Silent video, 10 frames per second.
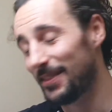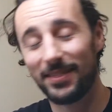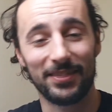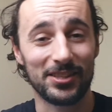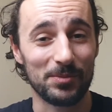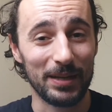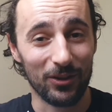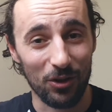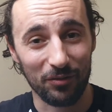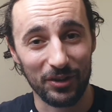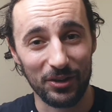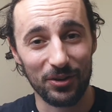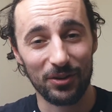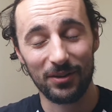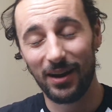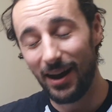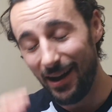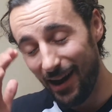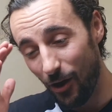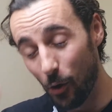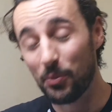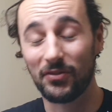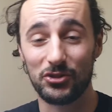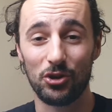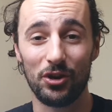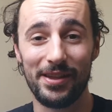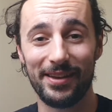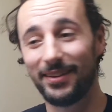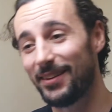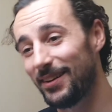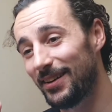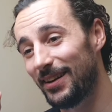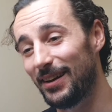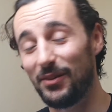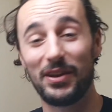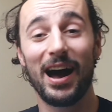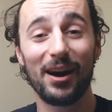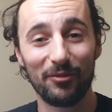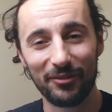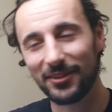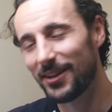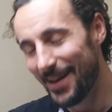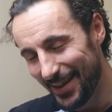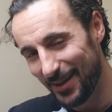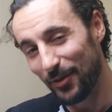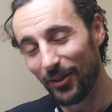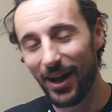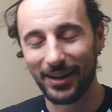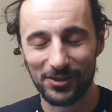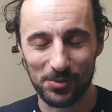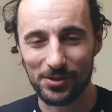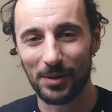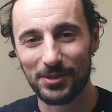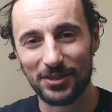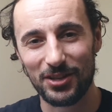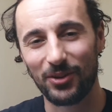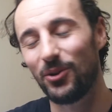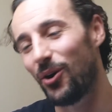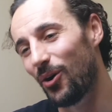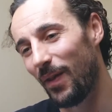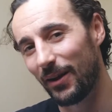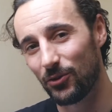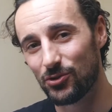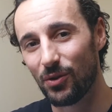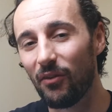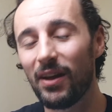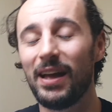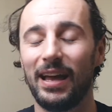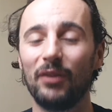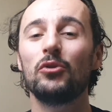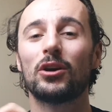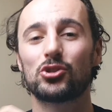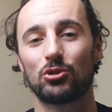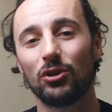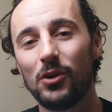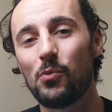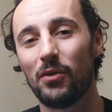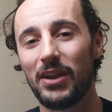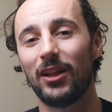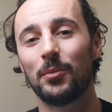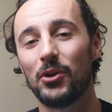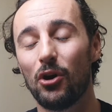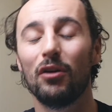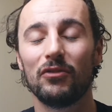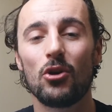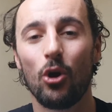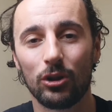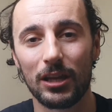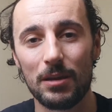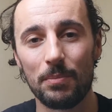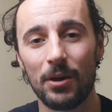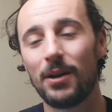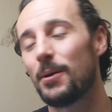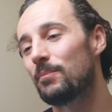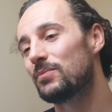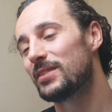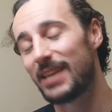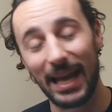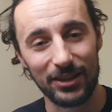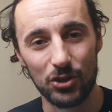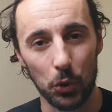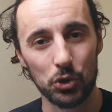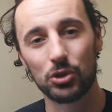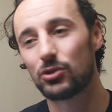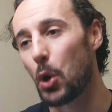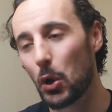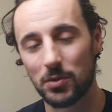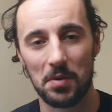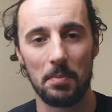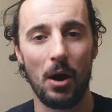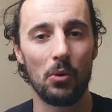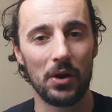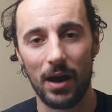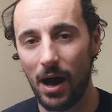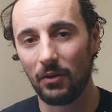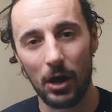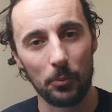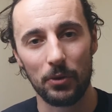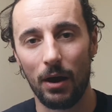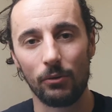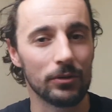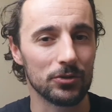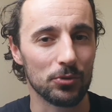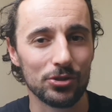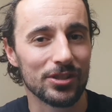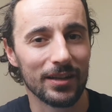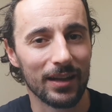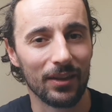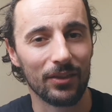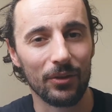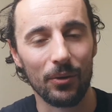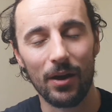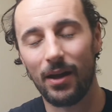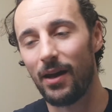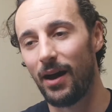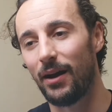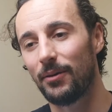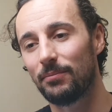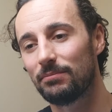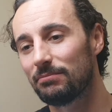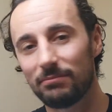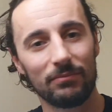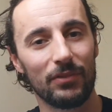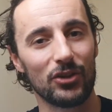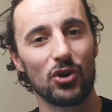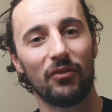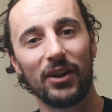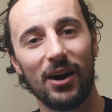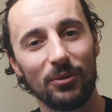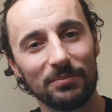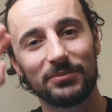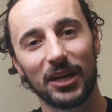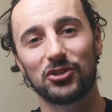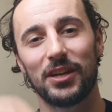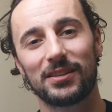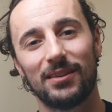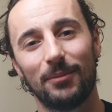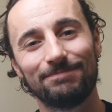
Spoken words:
this has been a long video. I hope you've enjoyed it. If you have, give it a like, subscribe to the channel, all that good stuff. If you are struggling with an element of your leap, get in touch, talk to me about it. I'll help you out as much as I can do. That's all for now. Catch you next time.